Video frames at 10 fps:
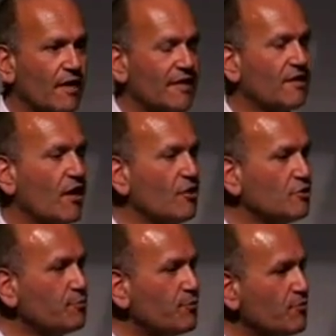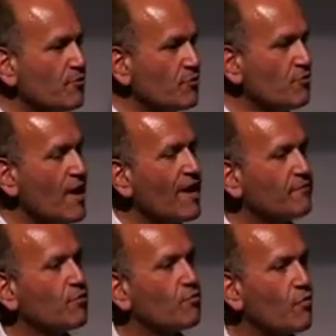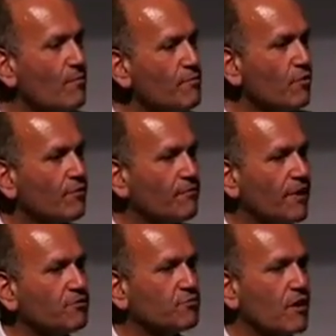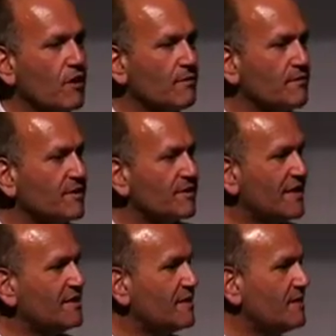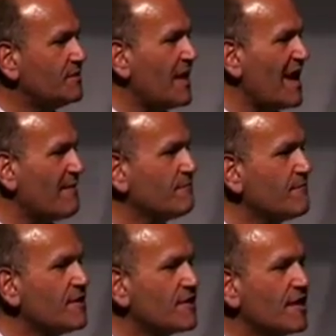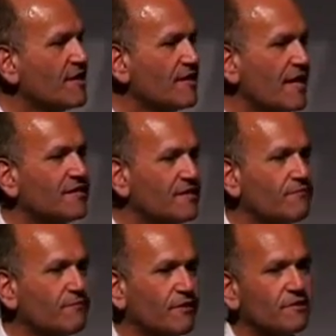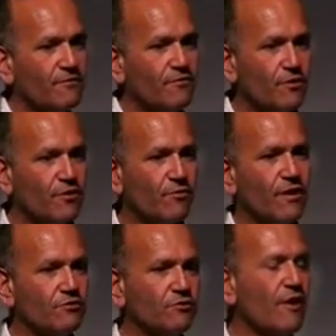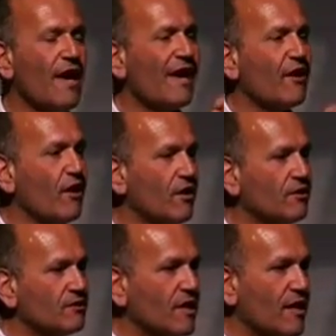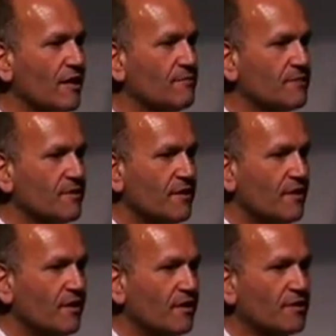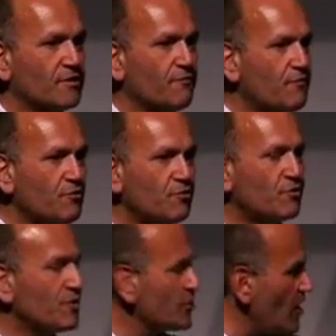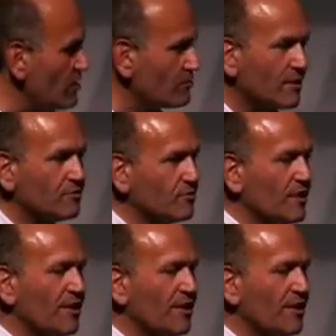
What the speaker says: As an entrepreneur, you have to rub your flesh raw and be sensitive to everything that's in front of you and around you at all times, because the future is all around you